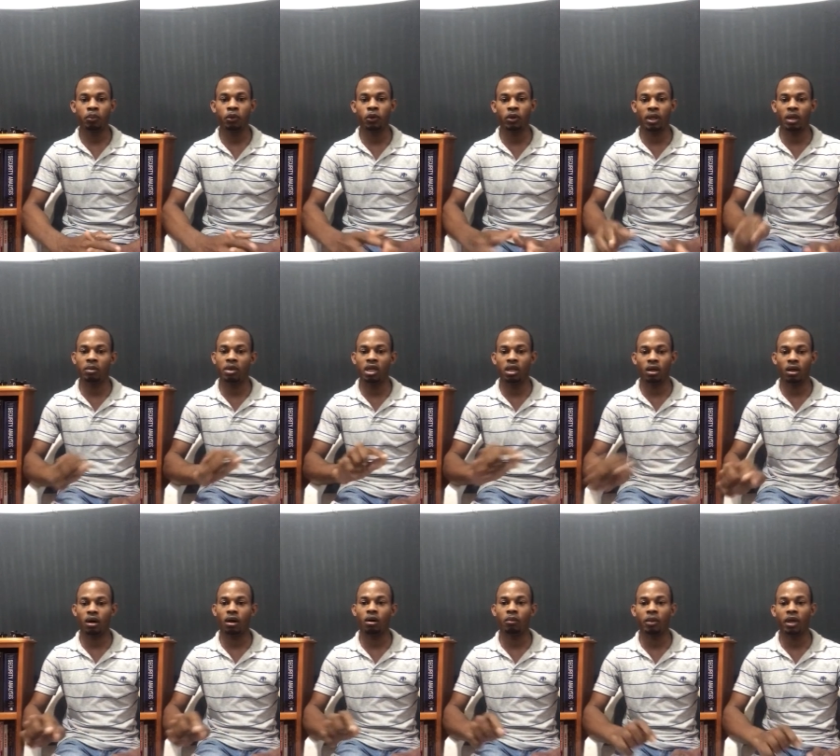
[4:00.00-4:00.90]
put them in
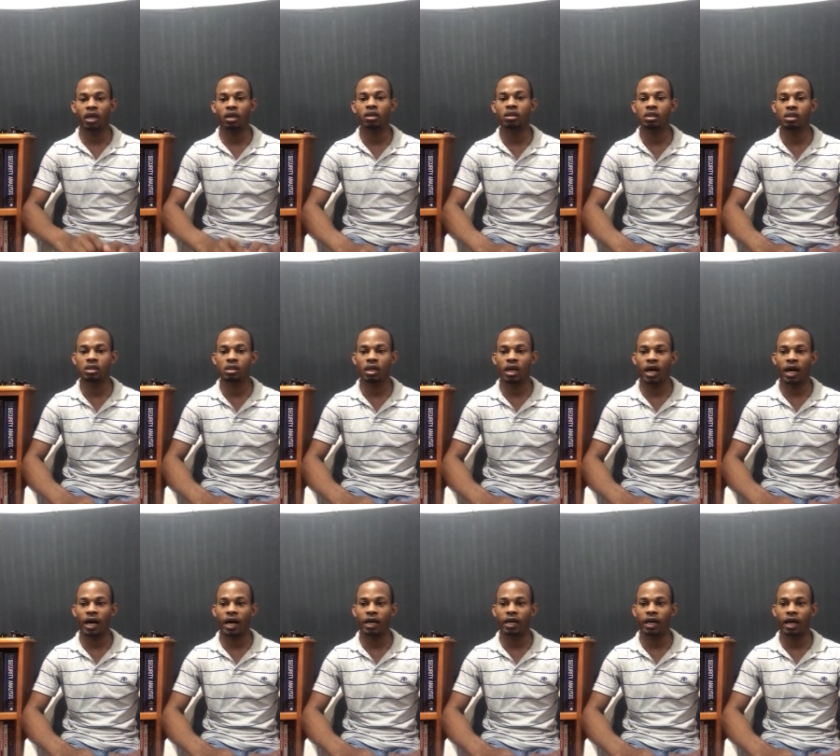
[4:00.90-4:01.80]
the comments,
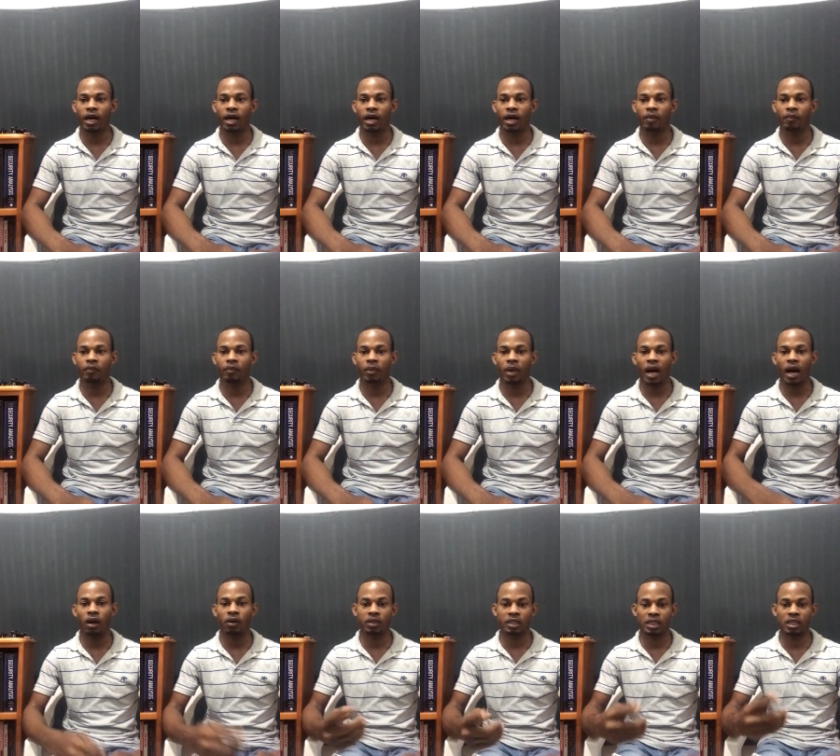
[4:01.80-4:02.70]
and
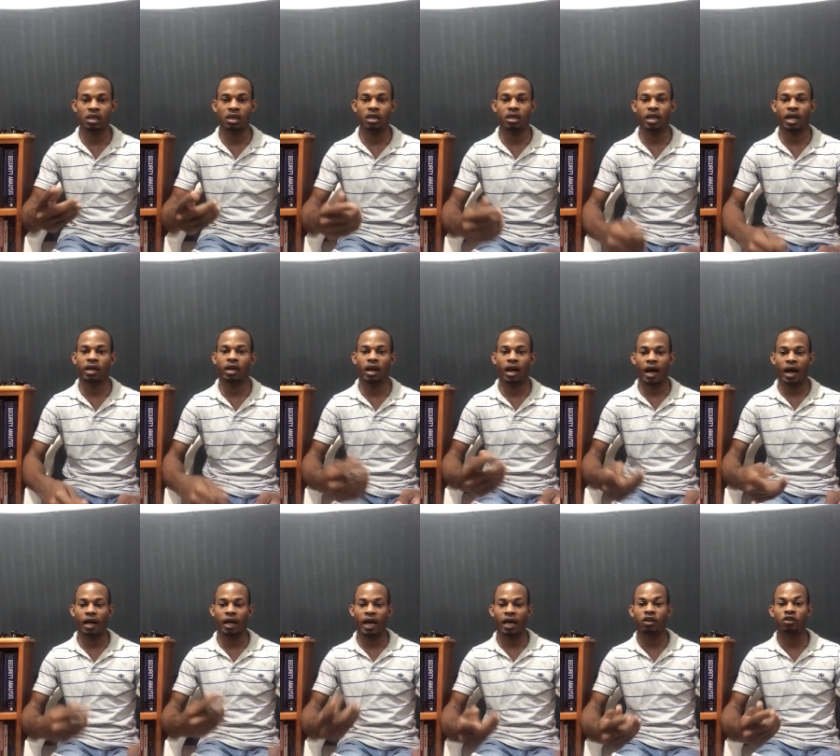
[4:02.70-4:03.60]
I'll see it and
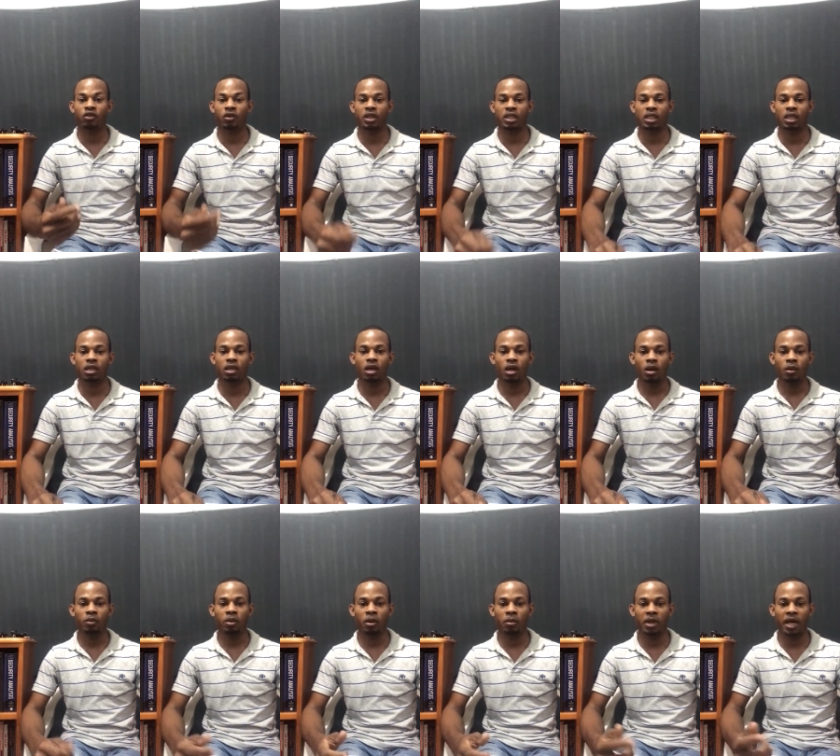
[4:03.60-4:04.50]
I'll address it
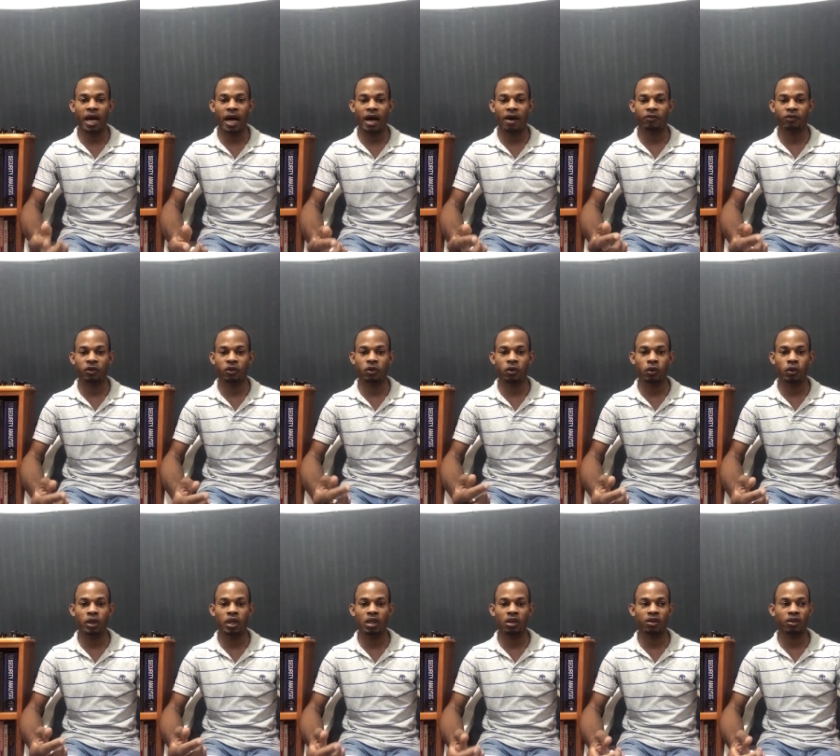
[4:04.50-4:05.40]
probably after
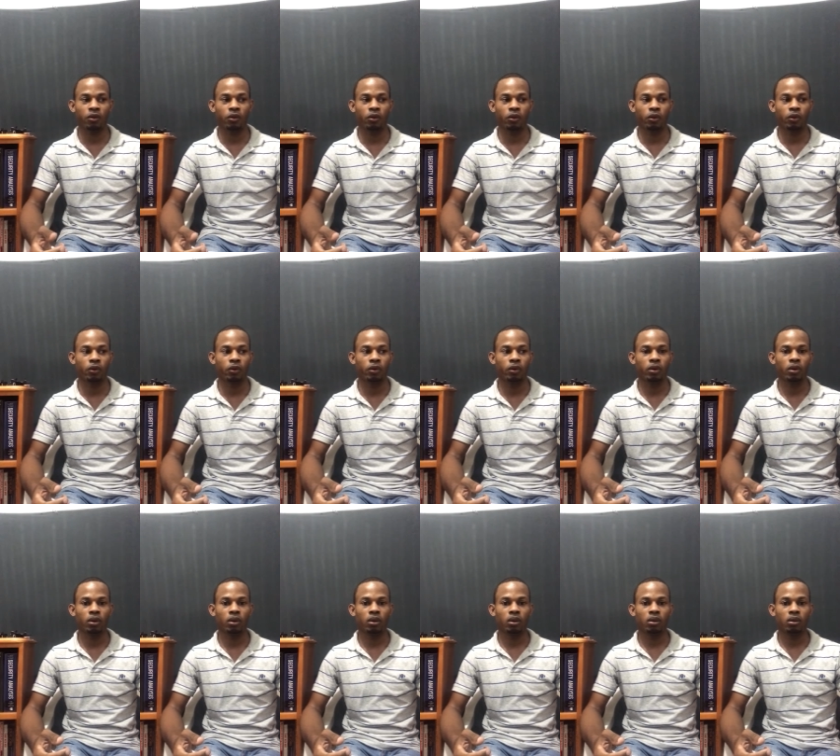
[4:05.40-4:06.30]
going through
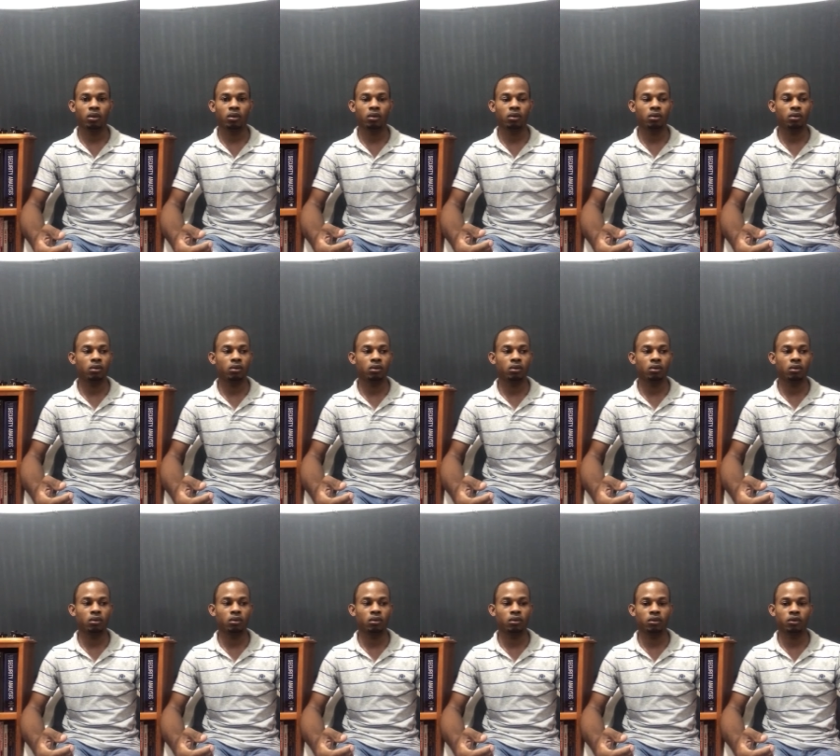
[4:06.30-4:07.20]

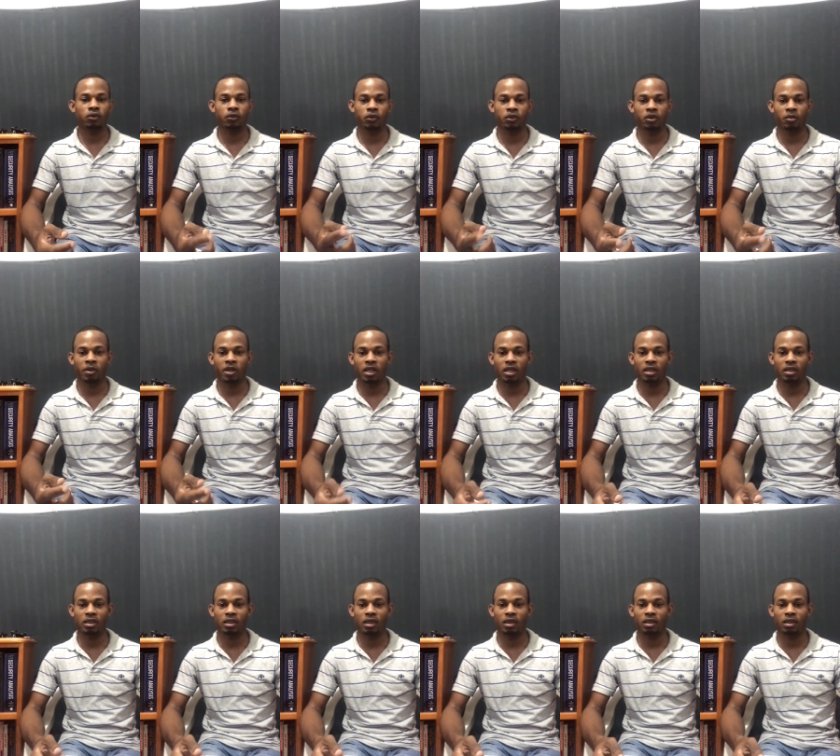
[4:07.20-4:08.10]
some of
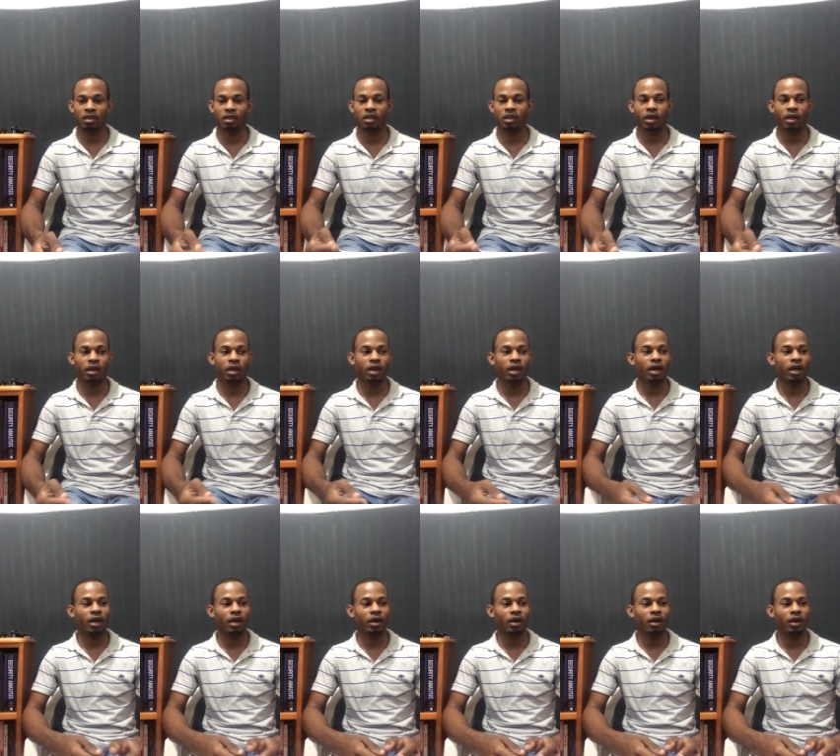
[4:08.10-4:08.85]
these things. Sorry.